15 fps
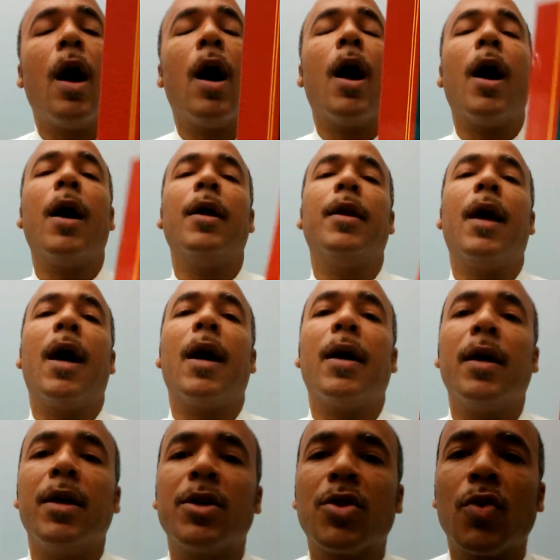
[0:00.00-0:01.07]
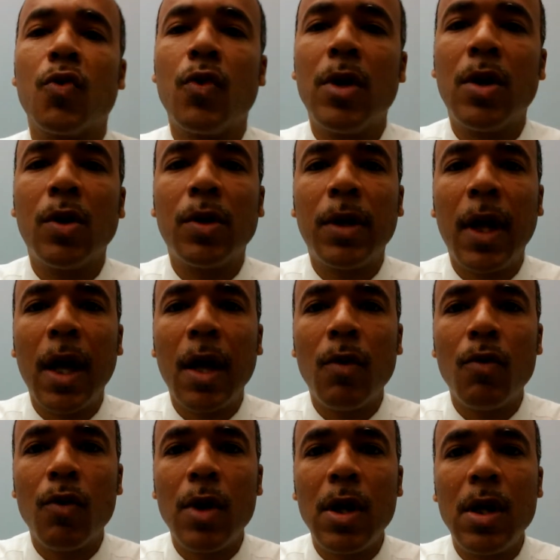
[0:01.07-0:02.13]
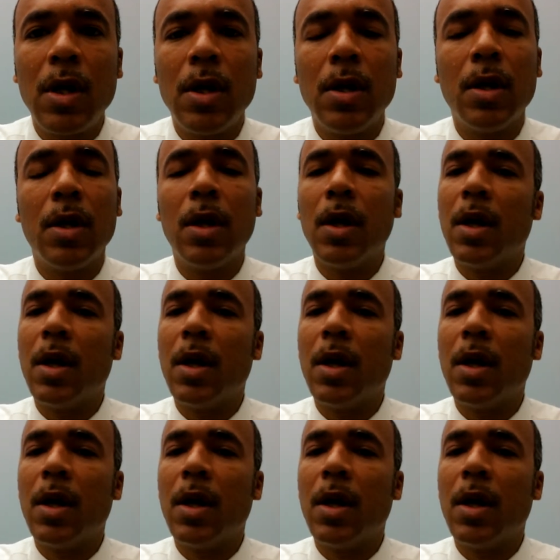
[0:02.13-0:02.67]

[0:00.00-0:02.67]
All right, now, it's a real thin read.